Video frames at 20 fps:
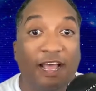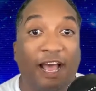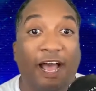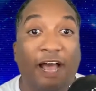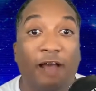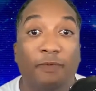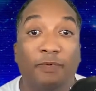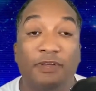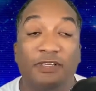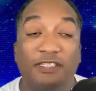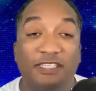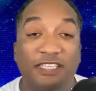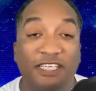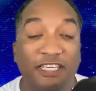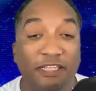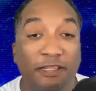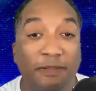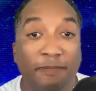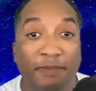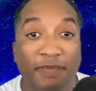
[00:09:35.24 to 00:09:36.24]
I would
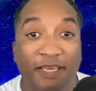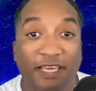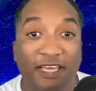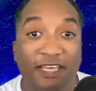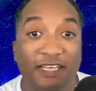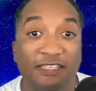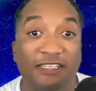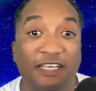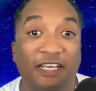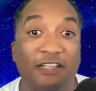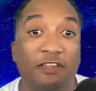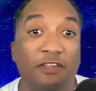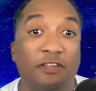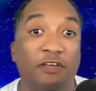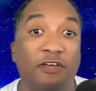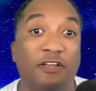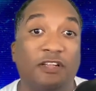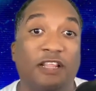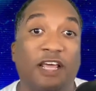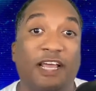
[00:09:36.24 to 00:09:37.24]
see the beings that
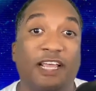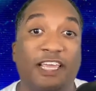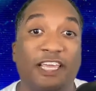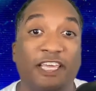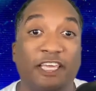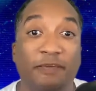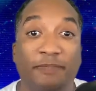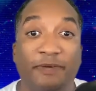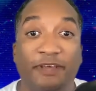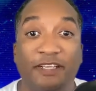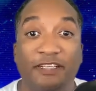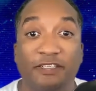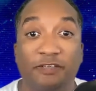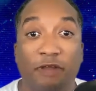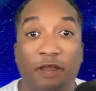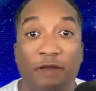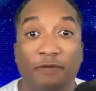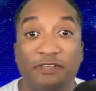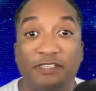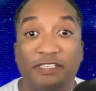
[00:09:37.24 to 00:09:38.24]
looked like Evens,
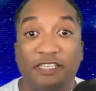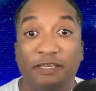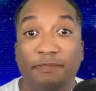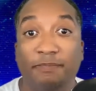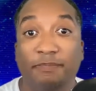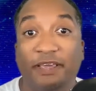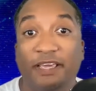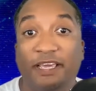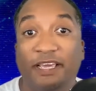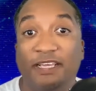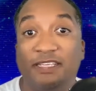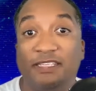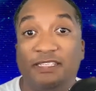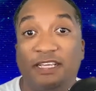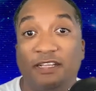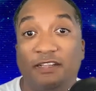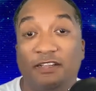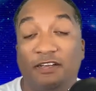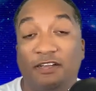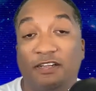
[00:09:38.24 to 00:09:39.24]
or I would see beings
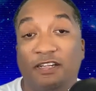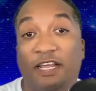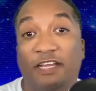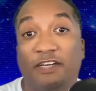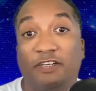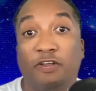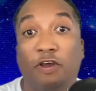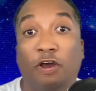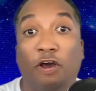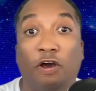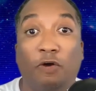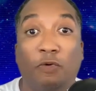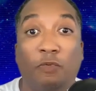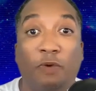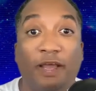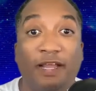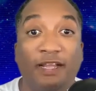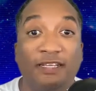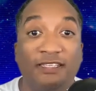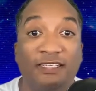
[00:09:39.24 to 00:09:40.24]
that looked like tall
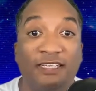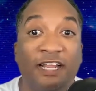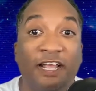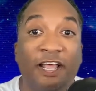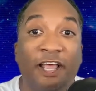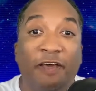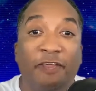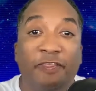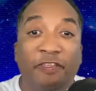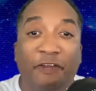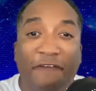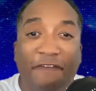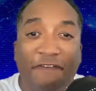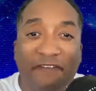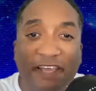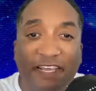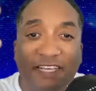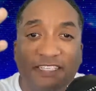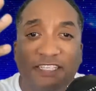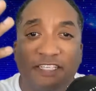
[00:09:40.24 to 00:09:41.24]
whites, and their
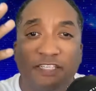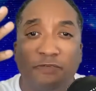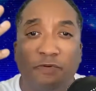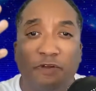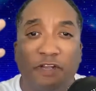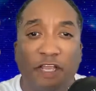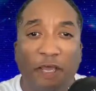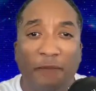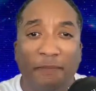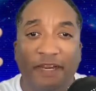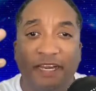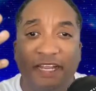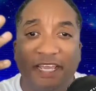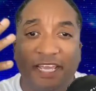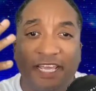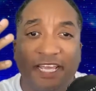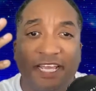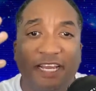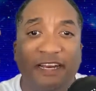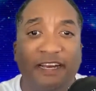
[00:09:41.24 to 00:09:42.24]
faces were coming
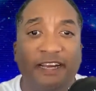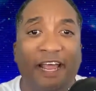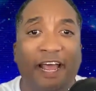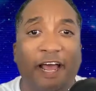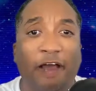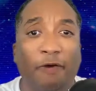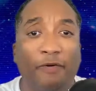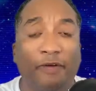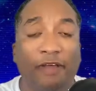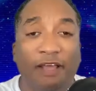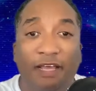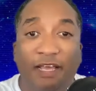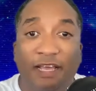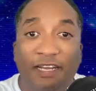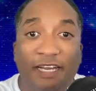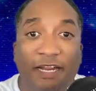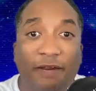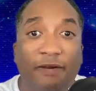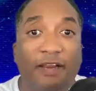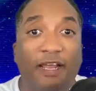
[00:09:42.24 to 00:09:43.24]
in and out.
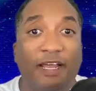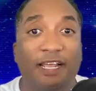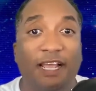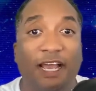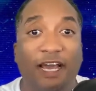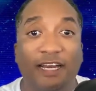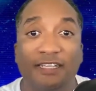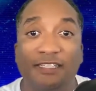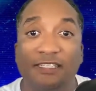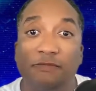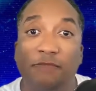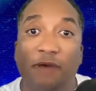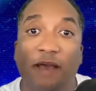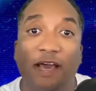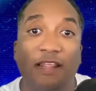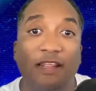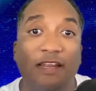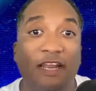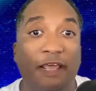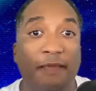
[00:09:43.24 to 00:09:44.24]
And they were like kind of
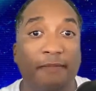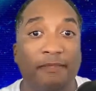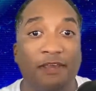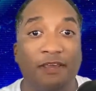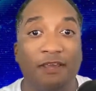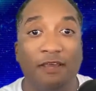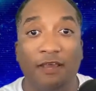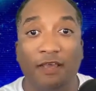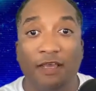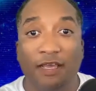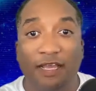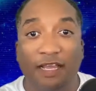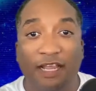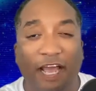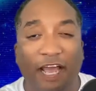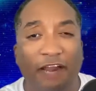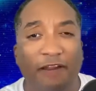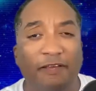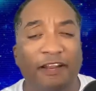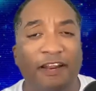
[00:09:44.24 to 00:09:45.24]
smiling at me.
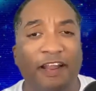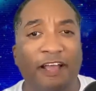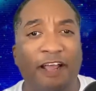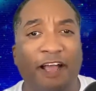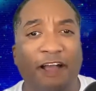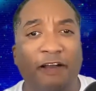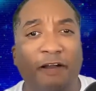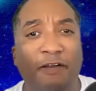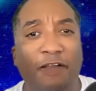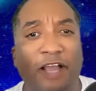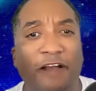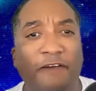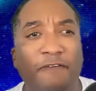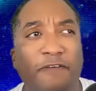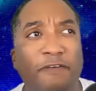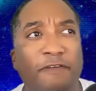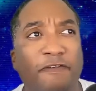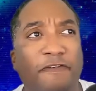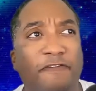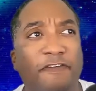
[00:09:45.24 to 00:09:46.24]
kind of, and I
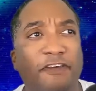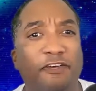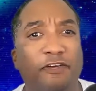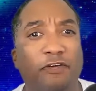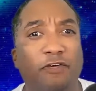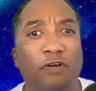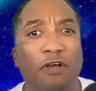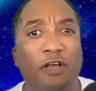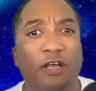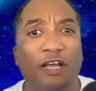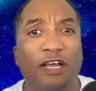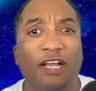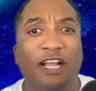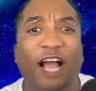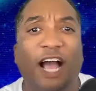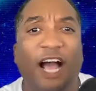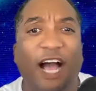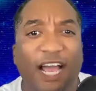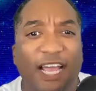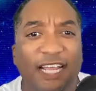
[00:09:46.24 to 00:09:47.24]
could feel
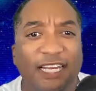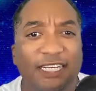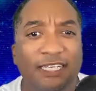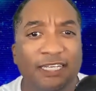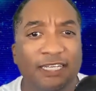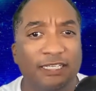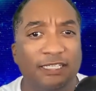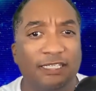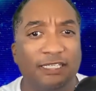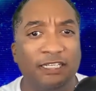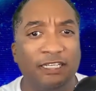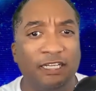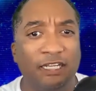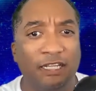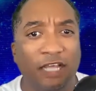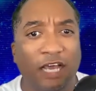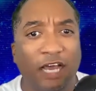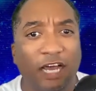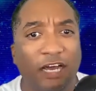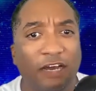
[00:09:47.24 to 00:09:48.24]
kindness and
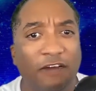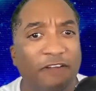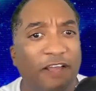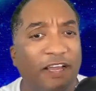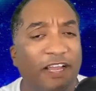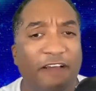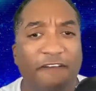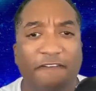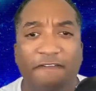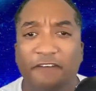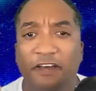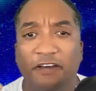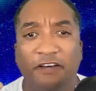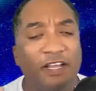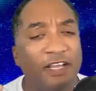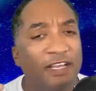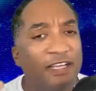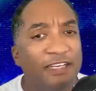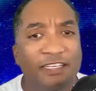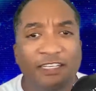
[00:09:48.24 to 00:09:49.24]
love. Like I felt
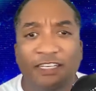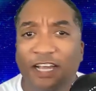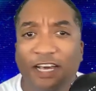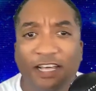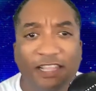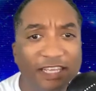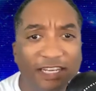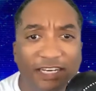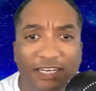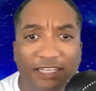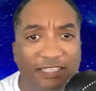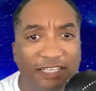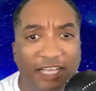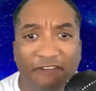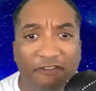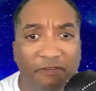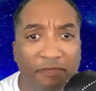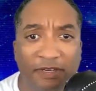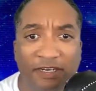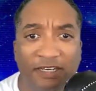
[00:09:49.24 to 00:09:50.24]
nothing has
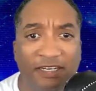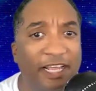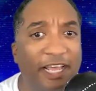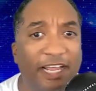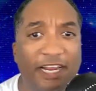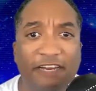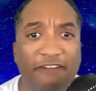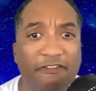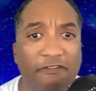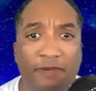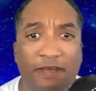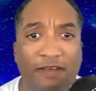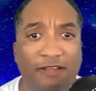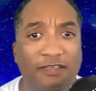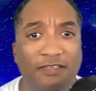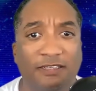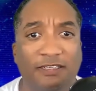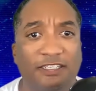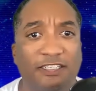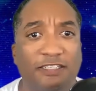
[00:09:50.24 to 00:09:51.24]
ever been negative about
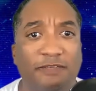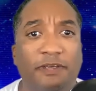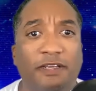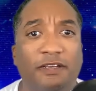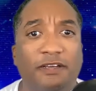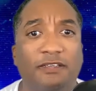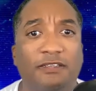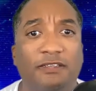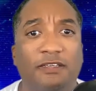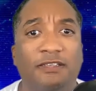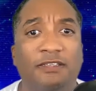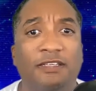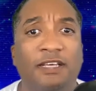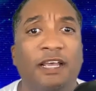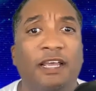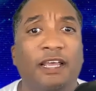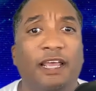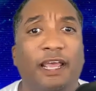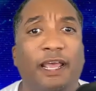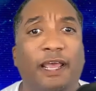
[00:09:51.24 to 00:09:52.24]
these experiences.
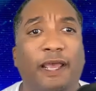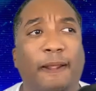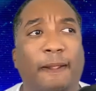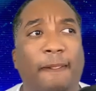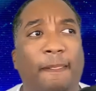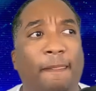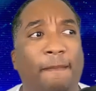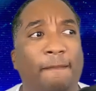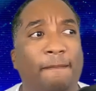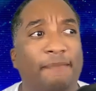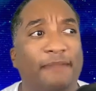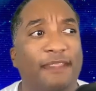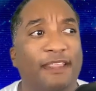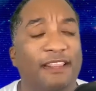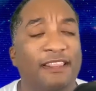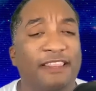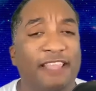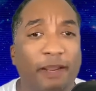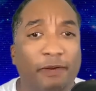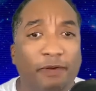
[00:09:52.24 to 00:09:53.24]
And
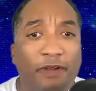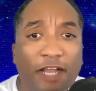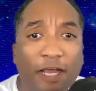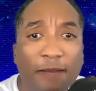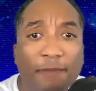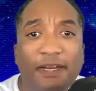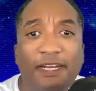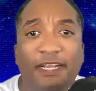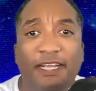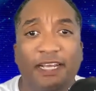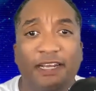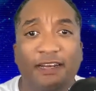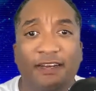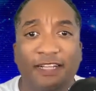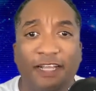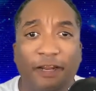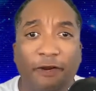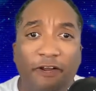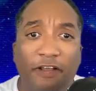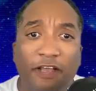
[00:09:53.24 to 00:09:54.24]
they were coming in
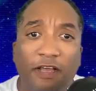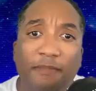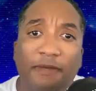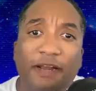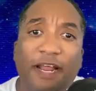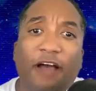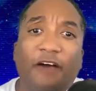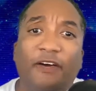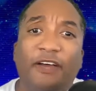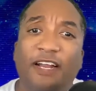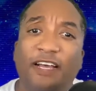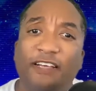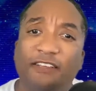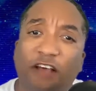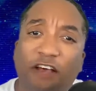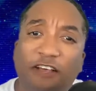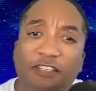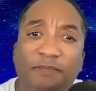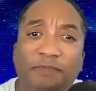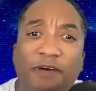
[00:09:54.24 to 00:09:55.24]
and they were coming out. And I
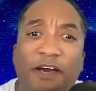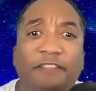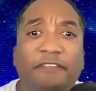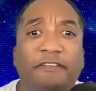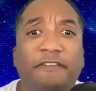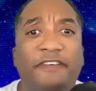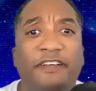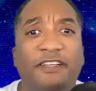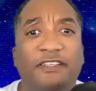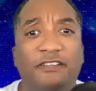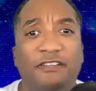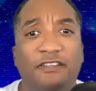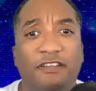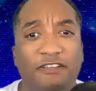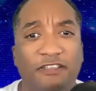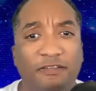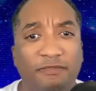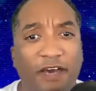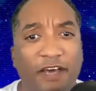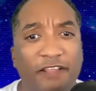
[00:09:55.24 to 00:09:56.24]
saw some other visions
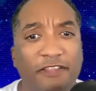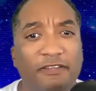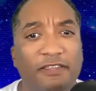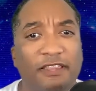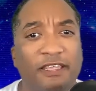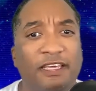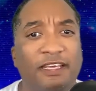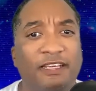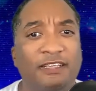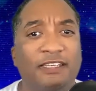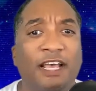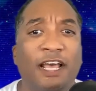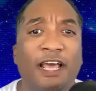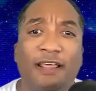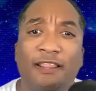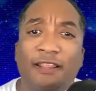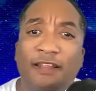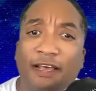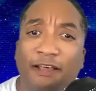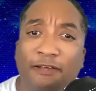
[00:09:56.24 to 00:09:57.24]
of some other things
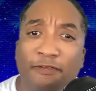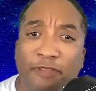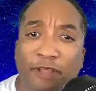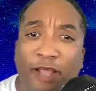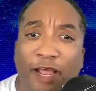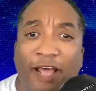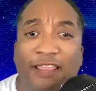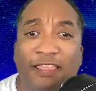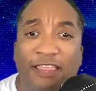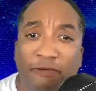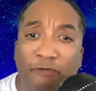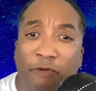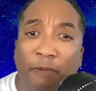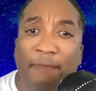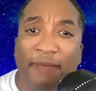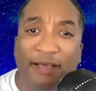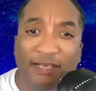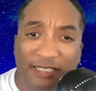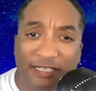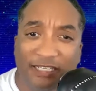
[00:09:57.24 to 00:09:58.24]
that I think were
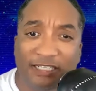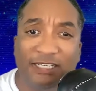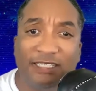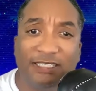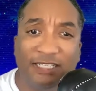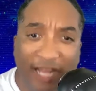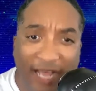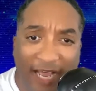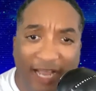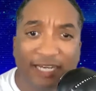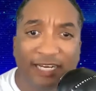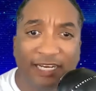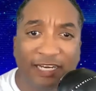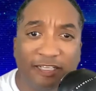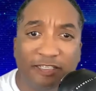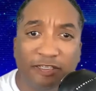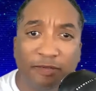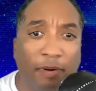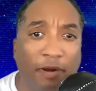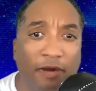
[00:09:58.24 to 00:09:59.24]
messages that I
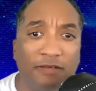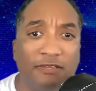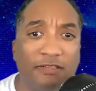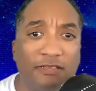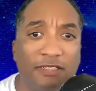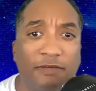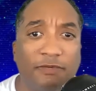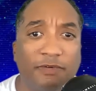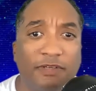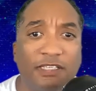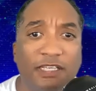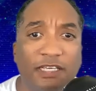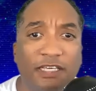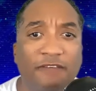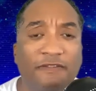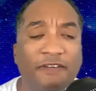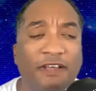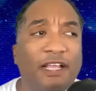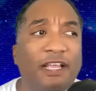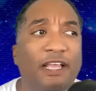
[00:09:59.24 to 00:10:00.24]
needed to personally receive.